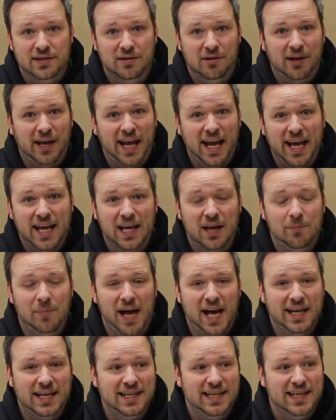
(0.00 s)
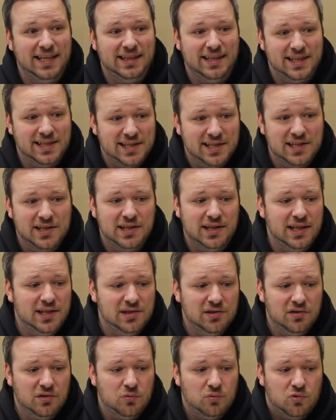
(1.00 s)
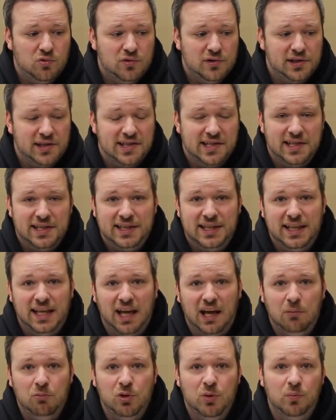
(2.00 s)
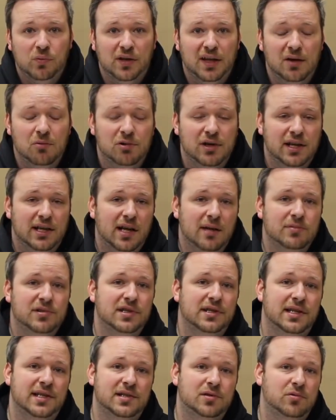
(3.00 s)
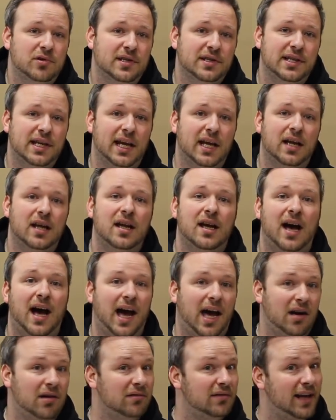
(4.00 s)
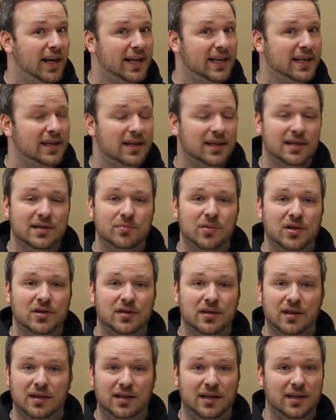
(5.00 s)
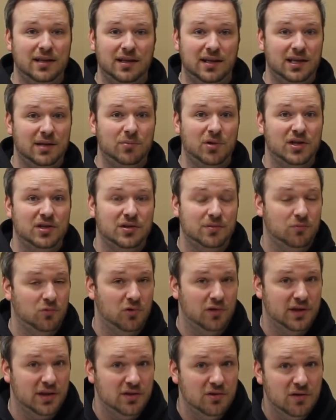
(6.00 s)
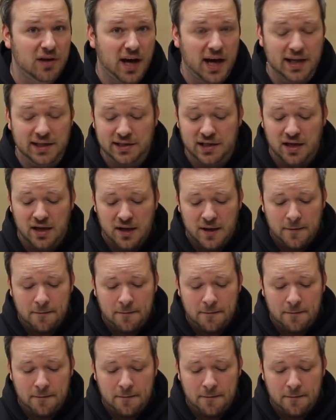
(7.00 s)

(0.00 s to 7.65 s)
You can't get mad at it. These are the rules. This is the game we play when it comes to this sort of thing. I don't like it any much more than you guys.